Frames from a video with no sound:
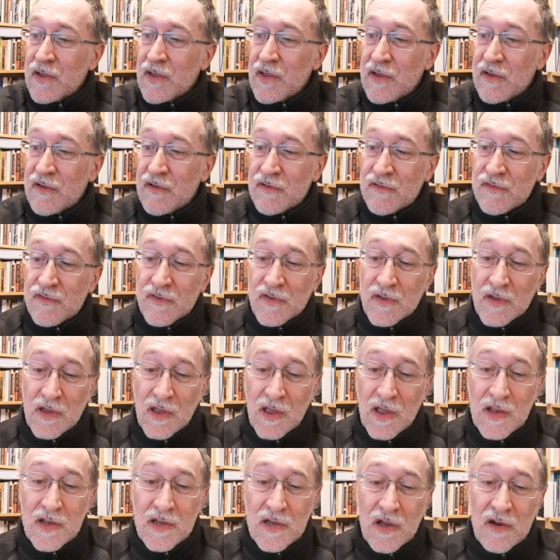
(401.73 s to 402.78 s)
is
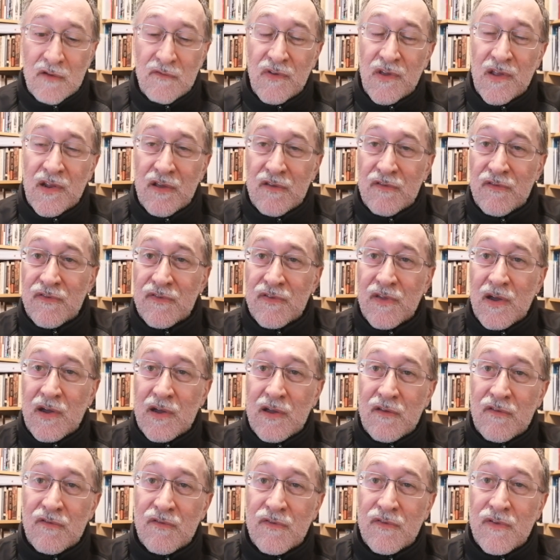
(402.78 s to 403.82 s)
inconvenient
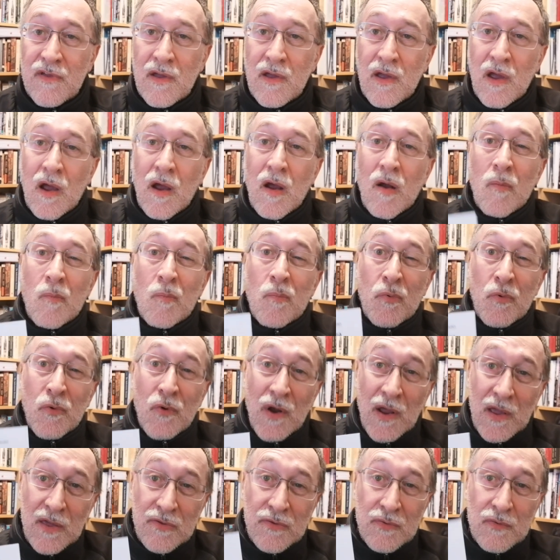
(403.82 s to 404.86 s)
science,
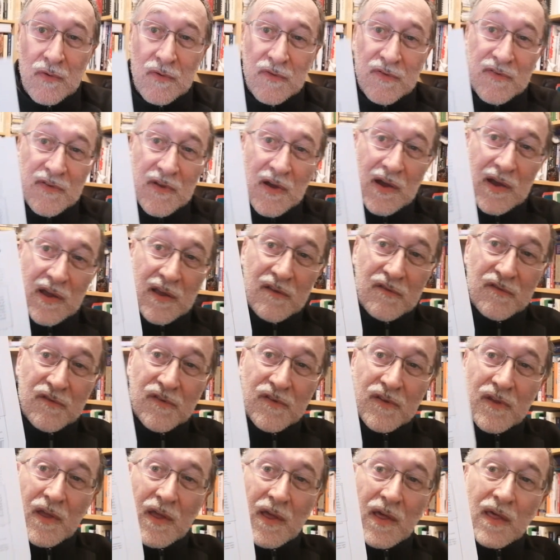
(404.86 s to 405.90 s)
breakthrough
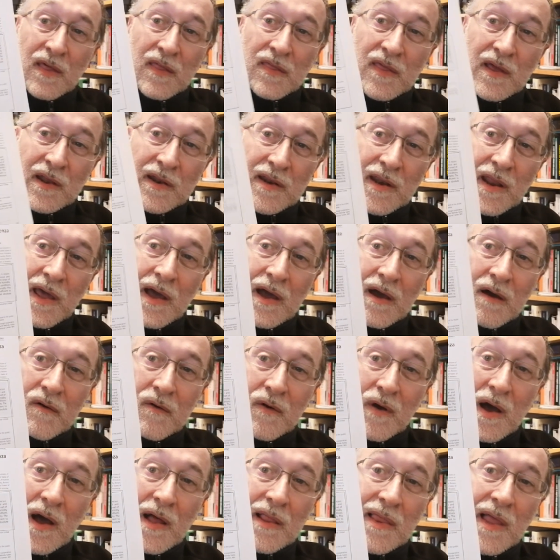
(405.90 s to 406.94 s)
science that
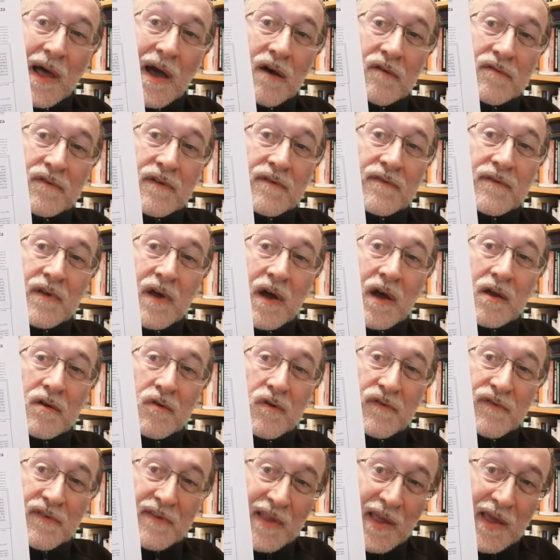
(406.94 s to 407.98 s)
now allows us to
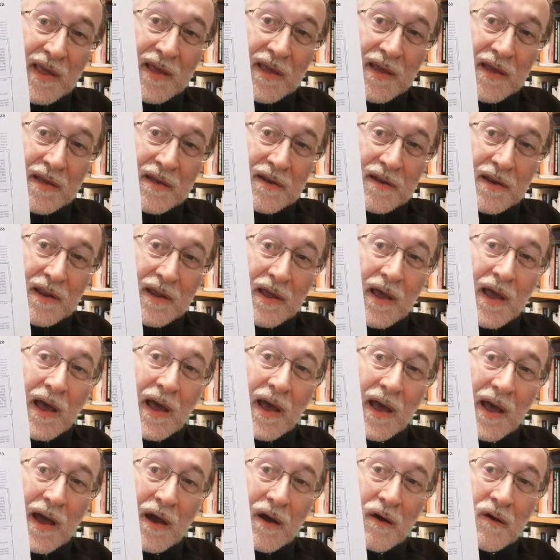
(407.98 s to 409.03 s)
understand
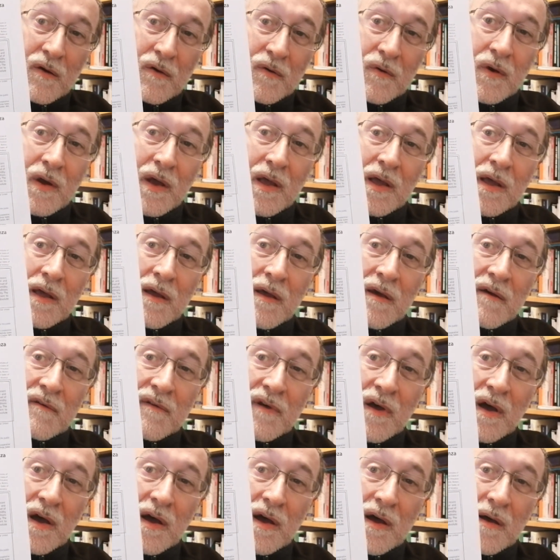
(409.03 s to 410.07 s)
how
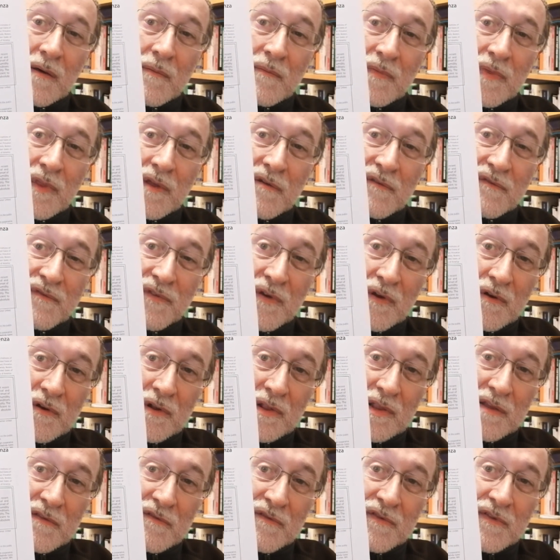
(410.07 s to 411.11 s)
um,
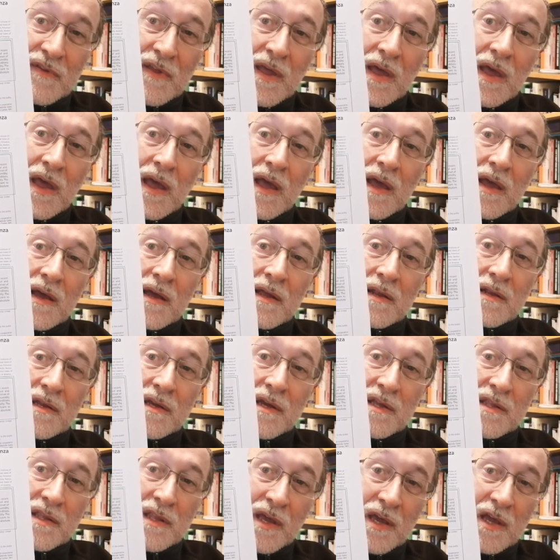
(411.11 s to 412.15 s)
virulence and
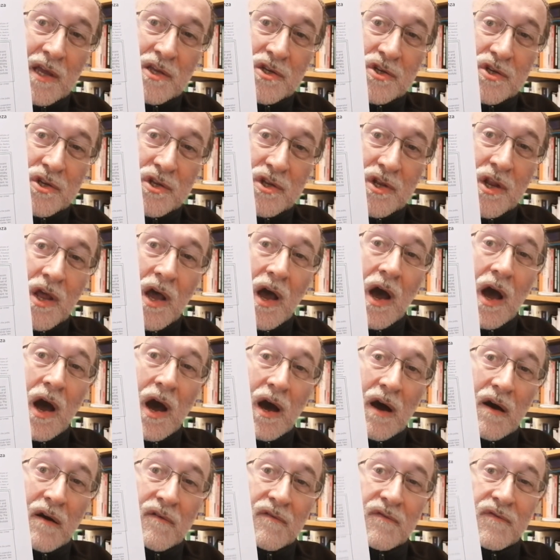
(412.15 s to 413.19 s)
contagion
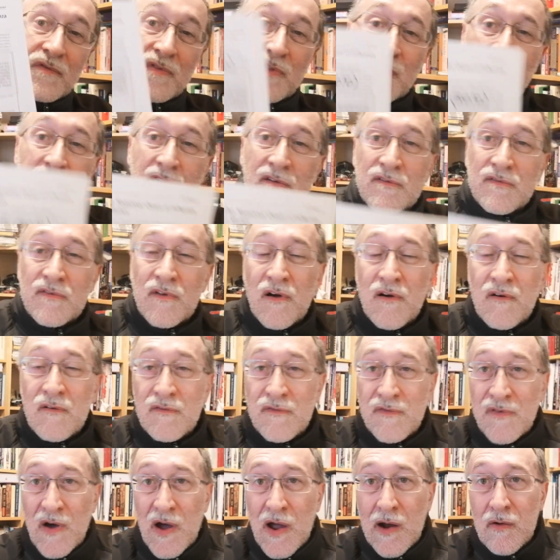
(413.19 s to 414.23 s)
of these
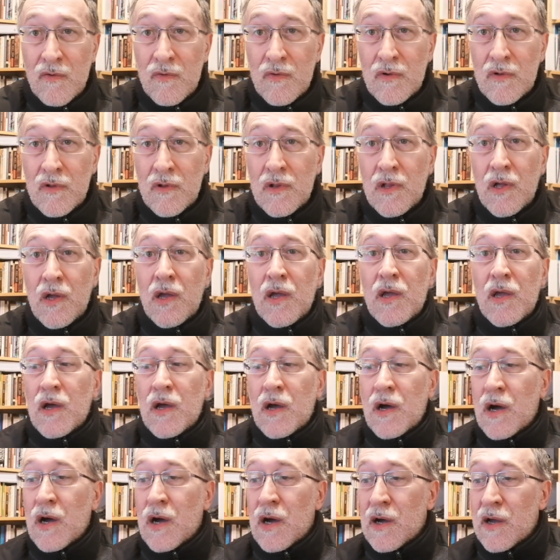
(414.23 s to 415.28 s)
viral
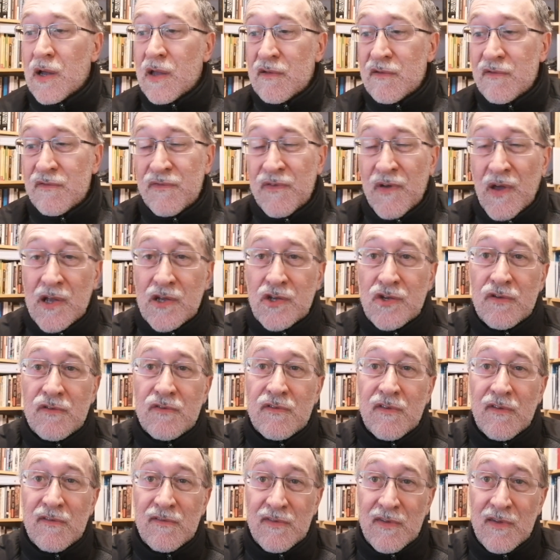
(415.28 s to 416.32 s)
uh, infectious
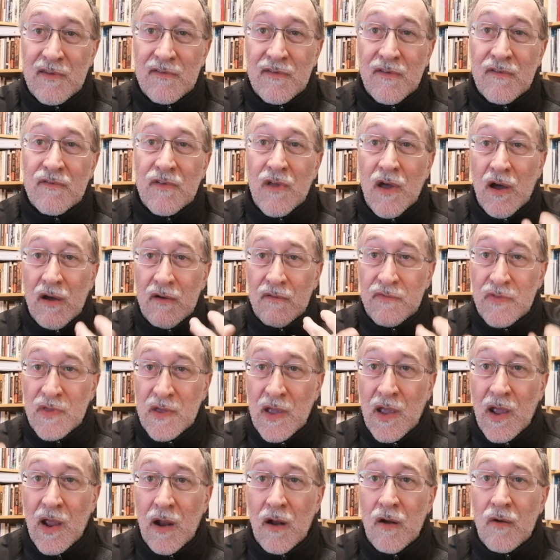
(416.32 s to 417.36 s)
diseases of
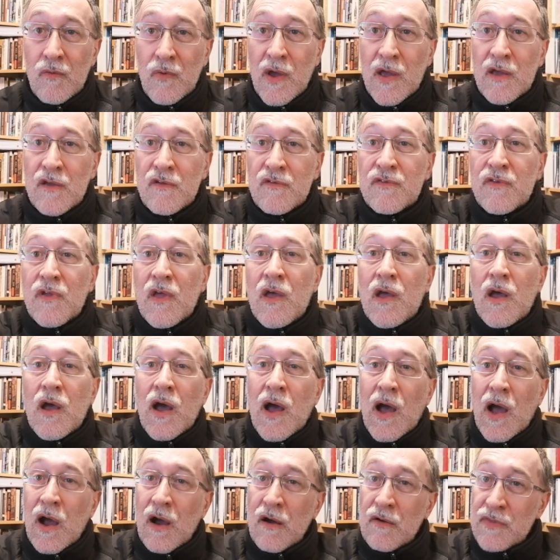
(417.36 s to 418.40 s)
the airways,
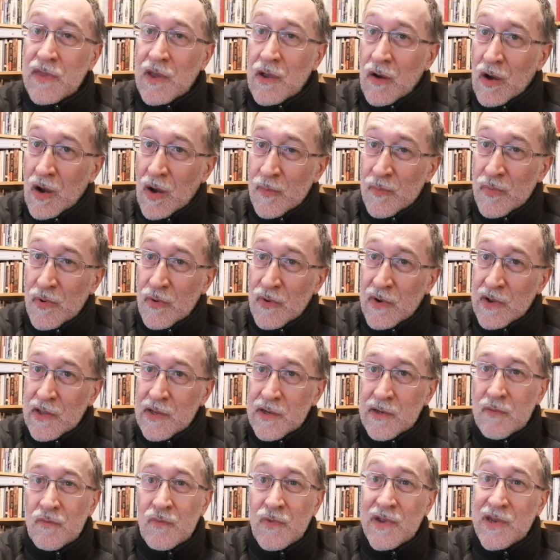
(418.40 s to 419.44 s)
how they
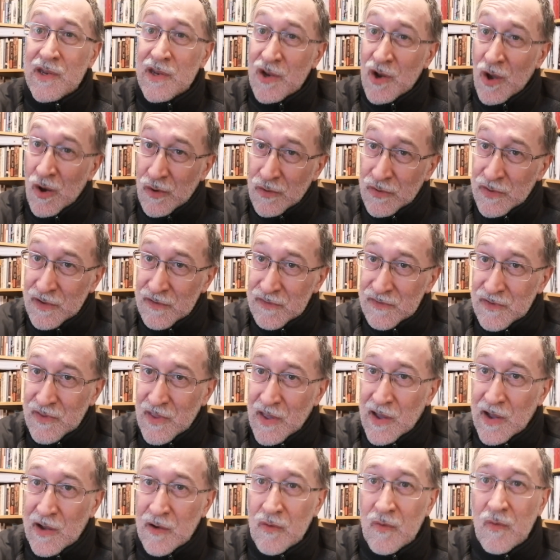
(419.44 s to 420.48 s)
operate. We know this
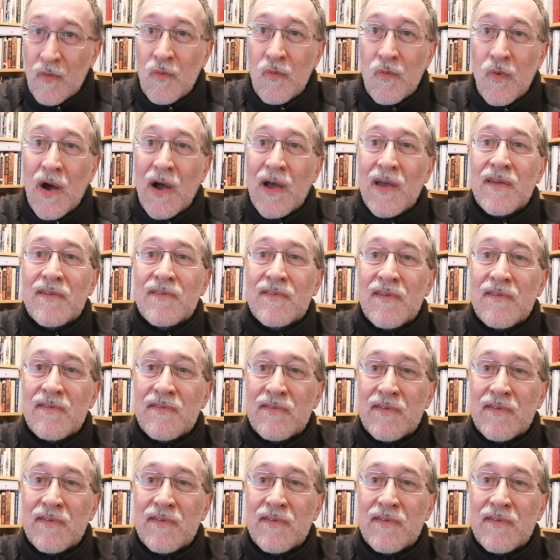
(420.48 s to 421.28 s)
now. Why is this